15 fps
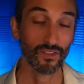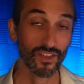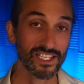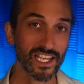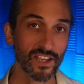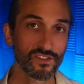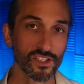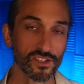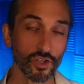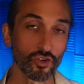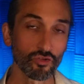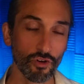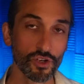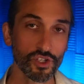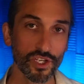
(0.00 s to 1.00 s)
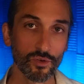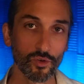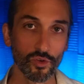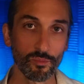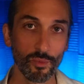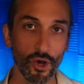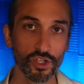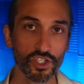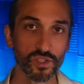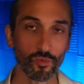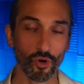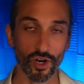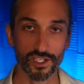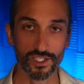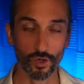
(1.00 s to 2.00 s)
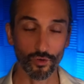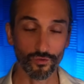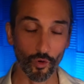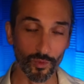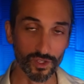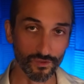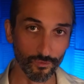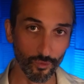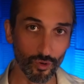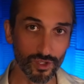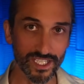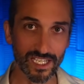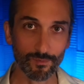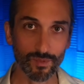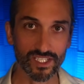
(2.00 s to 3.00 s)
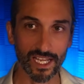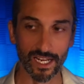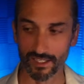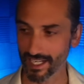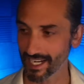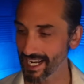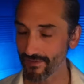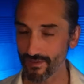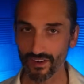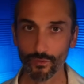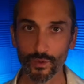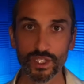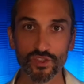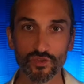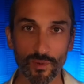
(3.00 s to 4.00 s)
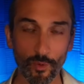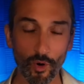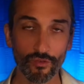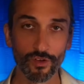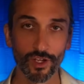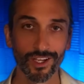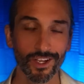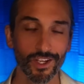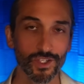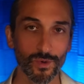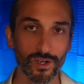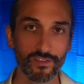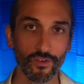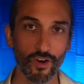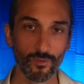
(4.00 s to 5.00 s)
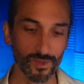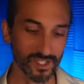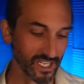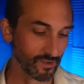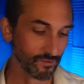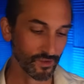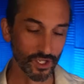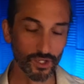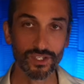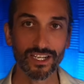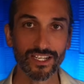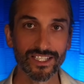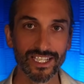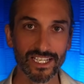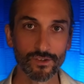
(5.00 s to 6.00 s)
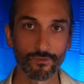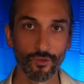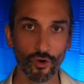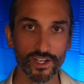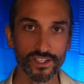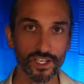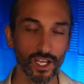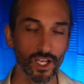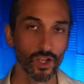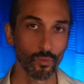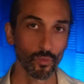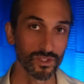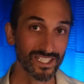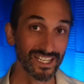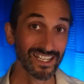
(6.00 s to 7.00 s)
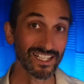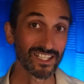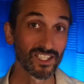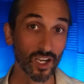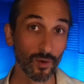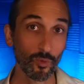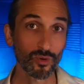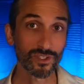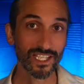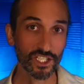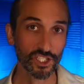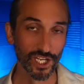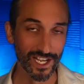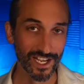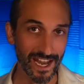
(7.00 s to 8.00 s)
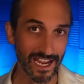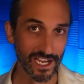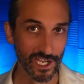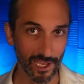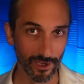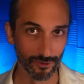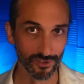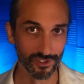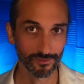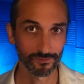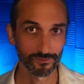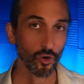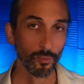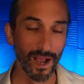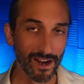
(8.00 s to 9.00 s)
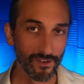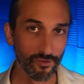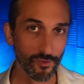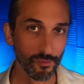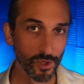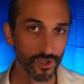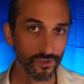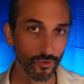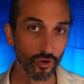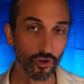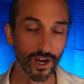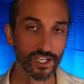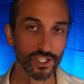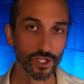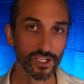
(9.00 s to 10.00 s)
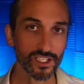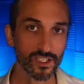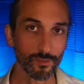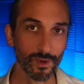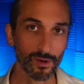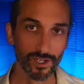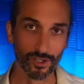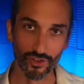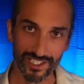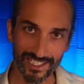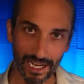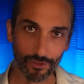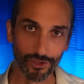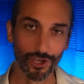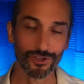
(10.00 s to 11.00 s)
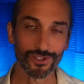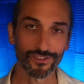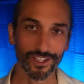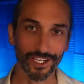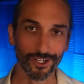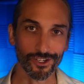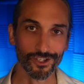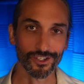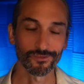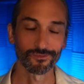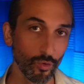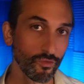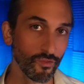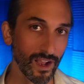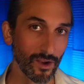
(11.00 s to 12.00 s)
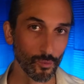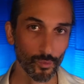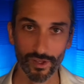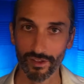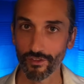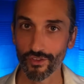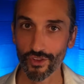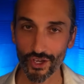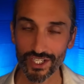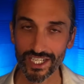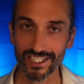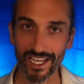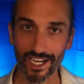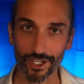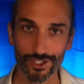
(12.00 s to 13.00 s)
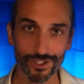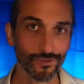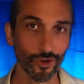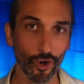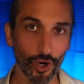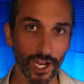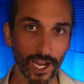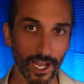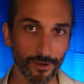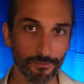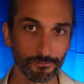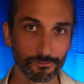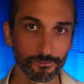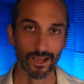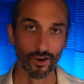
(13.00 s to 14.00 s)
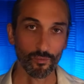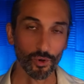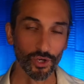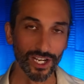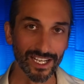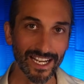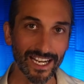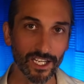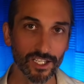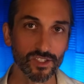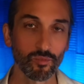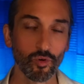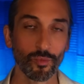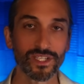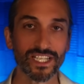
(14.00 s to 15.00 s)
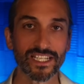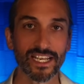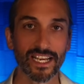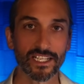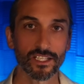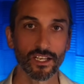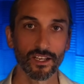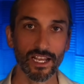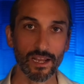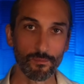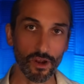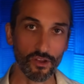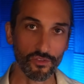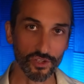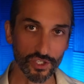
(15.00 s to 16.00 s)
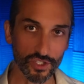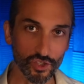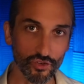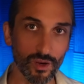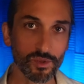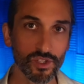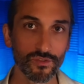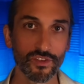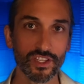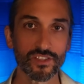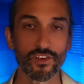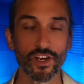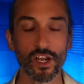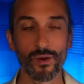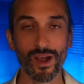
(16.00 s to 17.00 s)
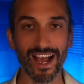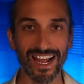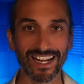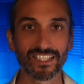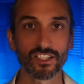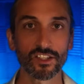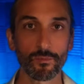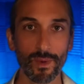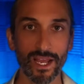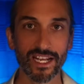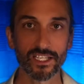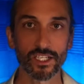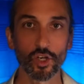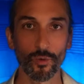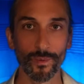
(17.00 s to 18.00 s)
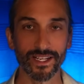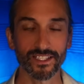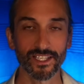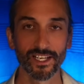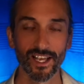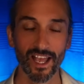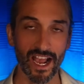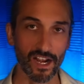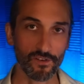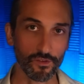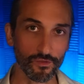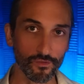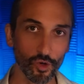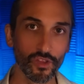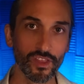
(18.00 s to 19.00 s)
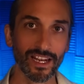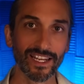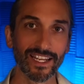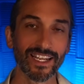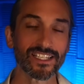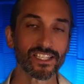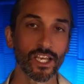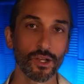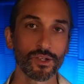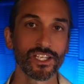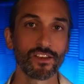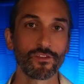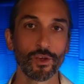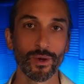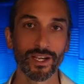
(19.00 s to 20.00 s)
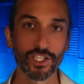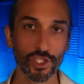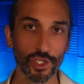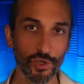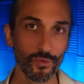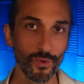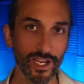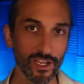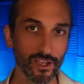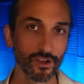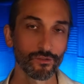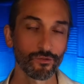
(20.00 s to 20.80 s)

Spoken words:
Now, this gives us a gross yield on the purchase price of almost 14%. And even if we strip off 25% for utilities and voids, we're still in double-digit net yield. Not bad for a beautiful grade 2 listed building on the south coast of England, all found within 30 seconds of logging in. Now, I've put a link to property data in both the description for this video and the pinned comment. And if you follow that link, it's going to give you a 2-week